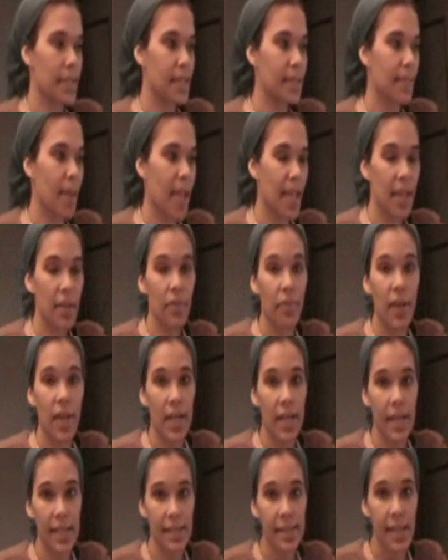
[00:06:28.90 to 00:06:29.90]
just make it fun
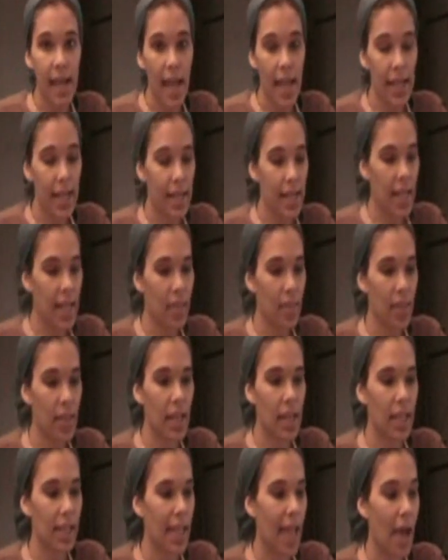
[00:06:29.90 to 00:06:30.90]
and exciting, and
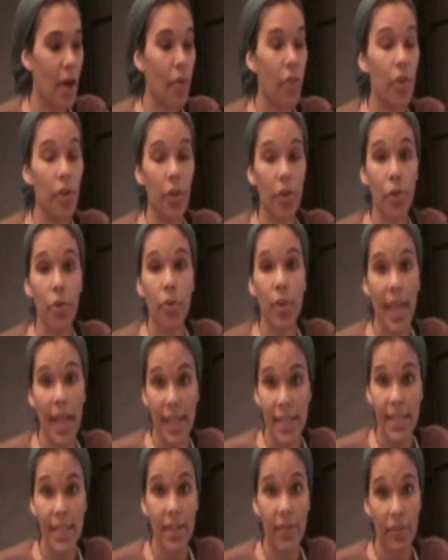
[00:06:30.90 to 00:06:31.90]
then allow their
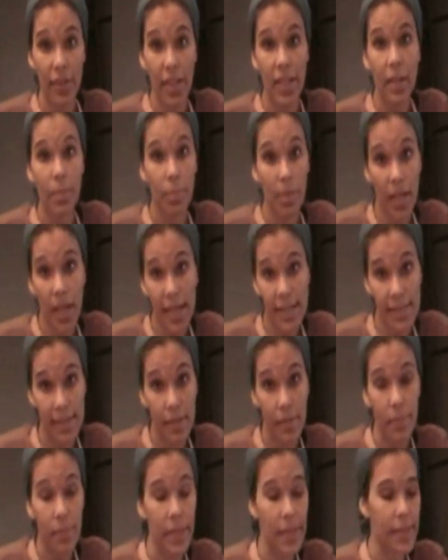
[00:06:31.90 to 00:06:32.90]
creativity to
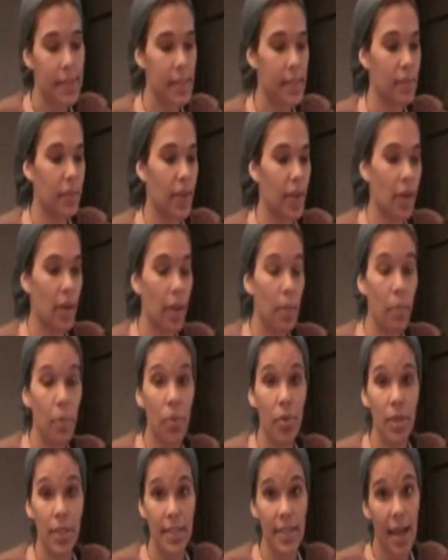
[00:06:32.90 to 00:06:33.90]
blossom. This is very
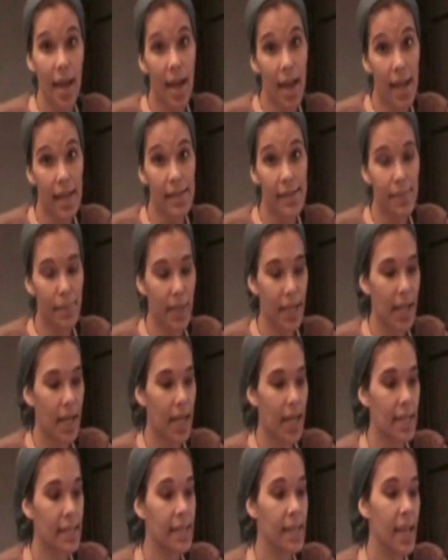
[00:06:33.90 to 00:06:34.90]
important to us
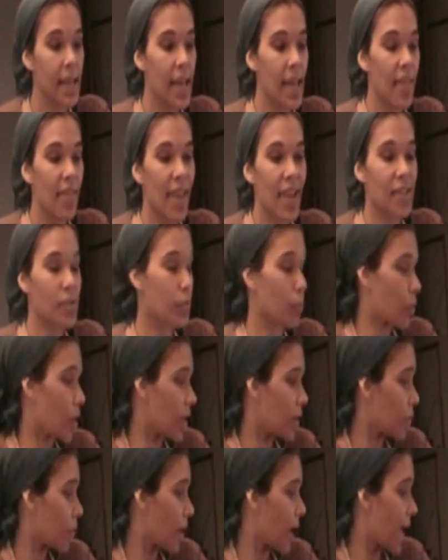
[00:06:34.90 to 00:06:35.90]
because that's
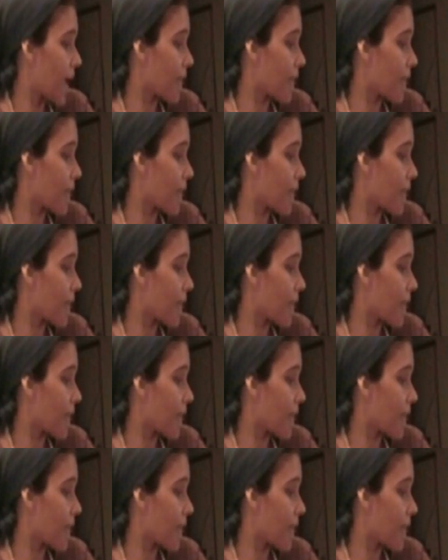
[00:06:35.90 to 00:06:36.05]
one